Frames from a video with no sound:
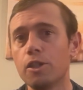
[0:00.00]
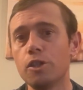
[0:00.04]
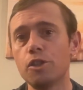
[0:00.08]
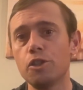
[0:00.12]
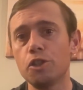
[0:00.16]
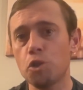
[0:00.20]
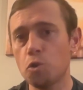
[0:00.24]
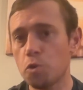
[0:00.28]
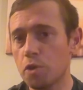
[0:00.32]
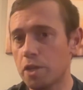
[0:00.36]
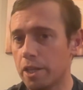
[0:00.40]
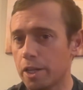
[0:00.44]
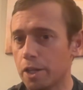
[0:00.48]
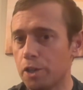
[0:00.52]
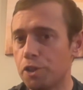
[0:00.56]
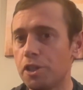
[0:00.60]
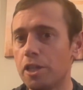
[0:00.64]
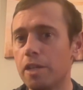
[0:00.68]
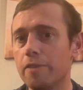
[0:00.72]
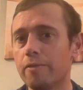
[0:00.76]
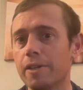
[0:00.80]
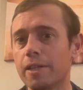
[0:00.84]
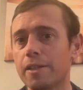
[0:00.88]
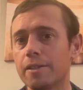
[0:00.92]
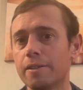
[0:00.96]
you can
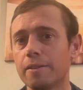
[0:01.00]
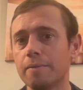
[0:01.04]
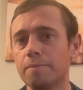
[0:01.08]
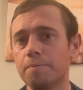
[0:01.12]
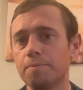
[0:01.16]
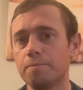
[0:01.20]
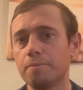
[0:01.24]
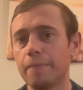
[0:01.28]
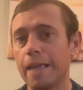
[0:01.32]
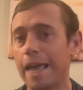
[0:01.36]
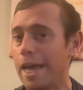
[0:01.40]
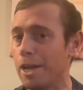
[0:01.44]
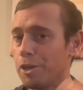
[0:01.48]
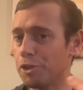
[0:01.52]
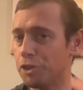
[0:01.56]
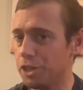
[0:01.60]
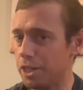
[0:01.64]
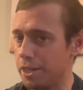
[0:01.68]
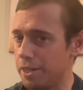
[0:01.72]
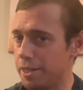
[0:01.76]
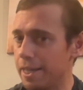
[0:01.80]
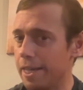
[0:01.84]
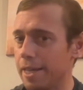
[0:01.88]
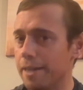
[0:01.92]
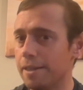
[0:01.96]
achieve it. And
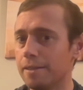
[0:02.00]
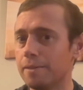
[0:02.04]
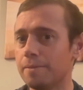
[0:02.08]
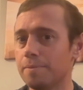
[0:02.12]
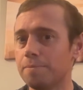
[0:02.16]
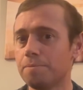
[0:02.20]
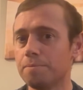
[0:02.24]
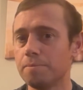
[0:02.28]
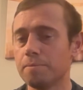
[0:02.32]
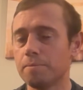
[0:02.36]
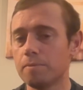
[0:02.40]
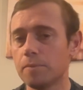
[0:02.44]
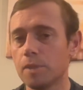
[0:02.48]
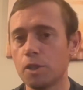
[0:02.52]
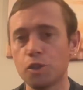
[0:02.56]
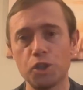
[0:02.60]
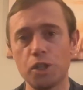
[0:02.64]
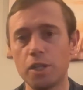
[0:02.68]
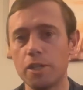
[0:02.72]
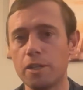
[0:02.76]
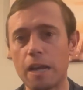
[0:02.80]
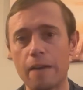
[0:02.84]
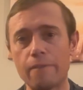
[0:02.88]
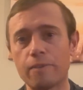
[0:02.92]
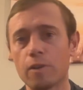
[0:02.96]
she did.
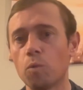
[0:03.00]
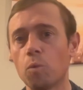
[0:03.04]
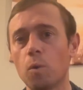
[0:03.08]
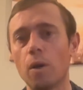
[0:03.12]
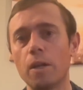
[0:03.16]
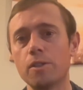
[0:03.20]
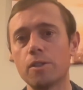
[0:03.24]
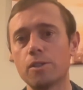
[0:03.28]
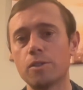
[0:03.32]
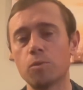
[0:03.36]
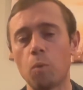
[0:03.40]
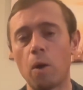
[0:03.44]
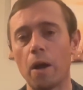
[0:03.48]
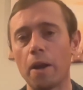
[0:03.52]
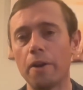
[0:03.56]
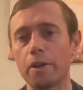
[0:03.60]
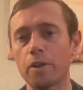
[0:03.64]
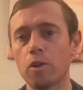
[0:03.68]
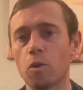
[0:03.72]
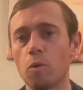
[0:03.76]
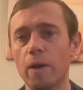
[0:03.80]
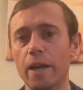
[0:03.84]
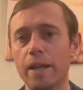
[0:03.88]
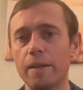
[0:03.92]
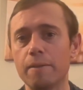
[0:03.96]
She never once wanted to
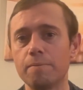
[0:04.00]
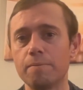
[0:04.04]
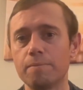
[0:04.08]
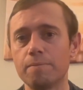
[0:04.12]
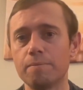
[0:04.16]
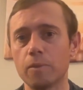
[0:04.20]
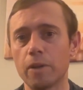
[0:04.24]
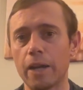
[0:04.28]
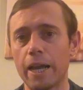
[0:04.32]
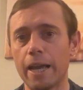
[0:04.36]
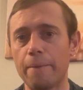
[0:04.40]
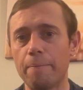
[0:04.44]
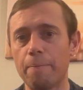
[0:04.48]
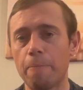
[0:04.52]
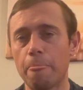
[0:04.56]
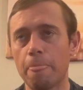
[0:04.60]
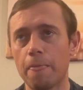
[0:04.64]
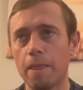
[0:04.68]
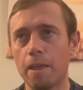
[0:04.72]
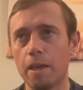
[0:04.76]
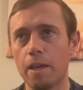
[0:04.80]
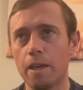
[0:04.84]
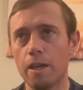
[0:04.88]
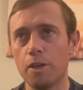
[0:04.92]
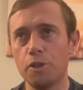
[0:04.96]
quit, right?
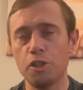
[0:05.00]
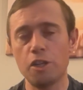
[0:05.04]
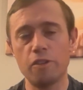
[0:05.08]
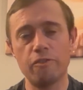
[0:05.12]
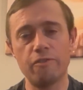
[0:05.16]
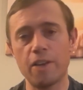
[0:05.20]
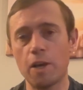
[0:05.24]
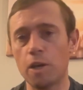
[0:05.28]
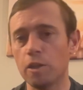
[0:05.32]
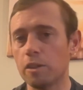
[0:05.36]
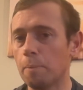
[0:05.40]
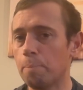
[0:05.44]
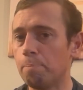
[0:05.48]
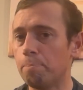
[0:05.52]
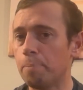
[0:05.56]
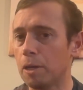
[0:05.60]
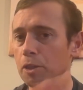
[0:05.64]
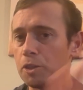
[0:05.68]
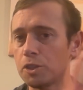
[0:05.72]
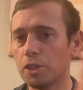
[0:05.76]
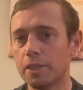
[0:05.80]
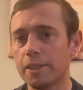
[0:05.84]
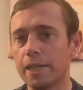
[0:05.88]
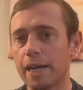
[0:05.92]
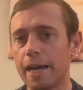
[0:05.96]
She failed a
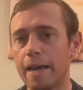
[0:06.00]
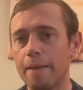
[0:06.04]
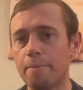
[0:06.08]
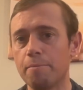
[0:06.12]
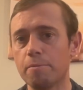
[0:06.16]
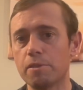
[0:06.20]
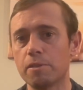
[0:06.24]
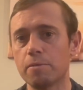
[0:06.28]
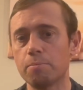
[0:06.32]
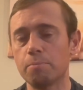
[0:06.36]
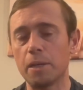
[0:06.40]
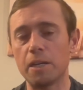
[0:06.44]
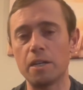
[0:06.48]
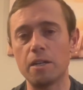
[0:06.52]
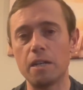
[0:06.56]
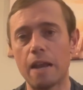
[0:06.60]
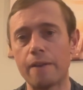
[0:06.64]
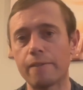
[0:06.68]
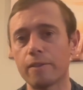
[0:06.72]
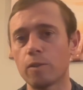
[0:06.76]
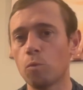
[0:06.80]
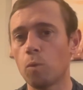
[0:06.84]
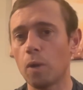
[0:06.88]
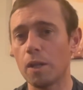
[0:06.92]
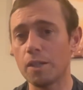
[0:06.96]
bunch of times, but
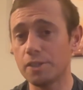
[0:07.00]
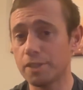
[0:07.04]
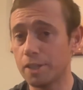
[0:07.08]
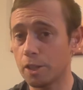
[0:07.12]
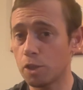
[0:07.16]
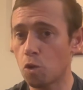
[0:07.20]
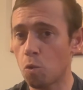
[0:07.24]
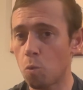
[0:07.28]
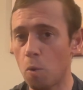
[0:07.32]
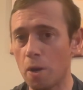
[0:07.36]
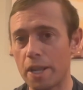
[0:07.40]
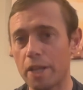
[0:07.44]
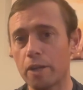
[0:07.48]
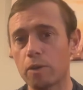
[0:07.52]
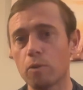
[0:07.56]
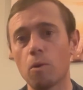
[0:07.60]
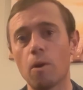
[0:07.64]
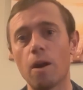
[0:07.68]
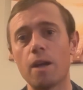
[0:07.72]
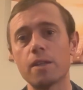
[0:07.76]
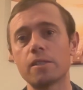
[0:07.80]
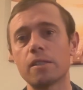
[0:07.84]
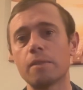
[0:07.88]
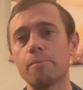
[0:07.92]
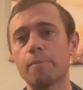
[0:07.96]
never once did quitting
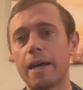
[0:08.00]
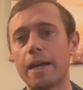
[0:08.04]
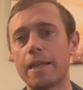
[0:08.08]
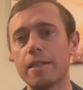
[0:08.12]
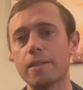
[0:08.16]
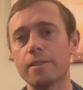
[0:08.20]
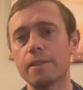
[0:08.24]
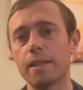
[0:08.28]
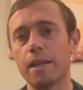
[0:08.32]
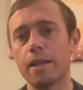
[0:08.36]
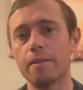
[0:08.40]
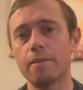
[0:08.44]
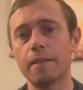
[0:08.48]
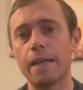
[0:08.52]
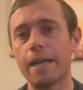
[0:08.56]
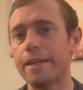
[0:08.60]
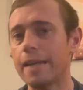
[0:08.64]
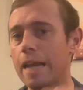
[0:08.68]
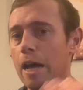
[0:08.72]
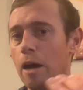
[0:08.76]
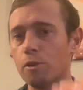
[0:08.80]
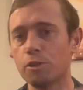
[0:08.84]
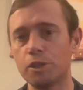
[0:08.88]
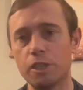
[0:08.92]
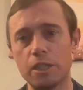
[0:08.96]
cross the mindset. And
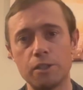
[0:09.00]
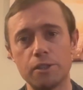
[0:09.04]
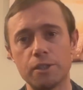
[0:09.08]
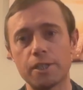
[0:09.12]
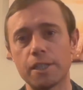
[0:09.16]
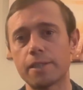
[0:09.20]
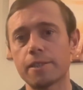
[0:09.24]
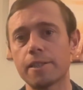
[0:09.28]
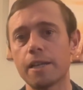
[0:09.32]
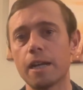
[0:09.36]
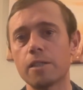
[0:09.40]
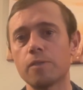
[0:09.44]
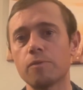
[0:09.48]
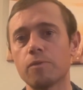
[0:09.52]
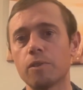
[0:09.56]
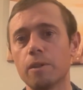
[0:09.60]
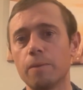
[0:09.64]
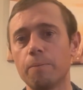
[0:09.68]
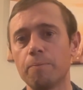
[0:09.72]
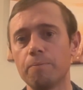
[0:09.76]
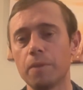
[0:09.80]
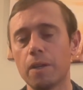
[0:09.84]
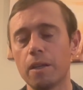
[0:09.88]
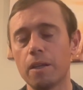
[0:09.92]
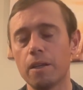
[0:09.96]
now she is successful.
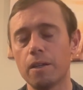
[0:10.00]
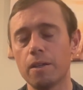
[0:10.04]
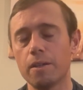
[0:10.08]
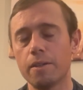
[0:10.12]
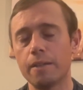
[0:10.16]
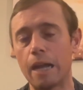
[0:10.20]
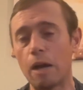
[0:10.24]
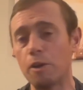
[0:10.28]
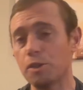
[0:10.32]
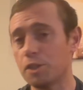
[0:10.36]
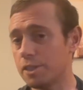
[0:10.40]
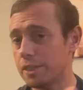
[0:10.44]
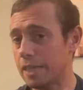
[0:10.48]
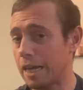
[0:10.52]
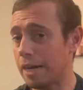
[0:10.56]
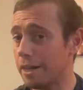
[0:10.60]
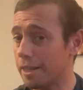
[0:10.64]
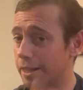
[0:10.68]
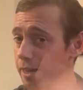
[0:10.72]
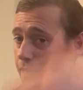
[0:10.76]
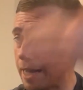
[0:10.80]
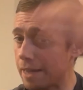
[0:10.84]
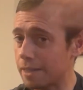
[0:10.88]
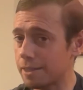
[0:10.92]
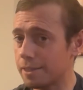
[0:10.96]
Now she's on to
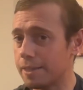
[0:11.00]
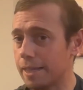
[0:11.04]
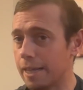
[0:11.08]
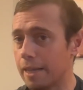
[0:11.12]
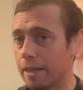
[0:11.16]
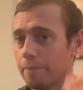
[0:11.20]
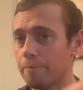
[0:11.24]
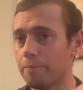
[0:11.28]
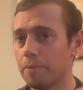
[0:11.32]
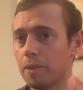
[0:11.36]
the next thing.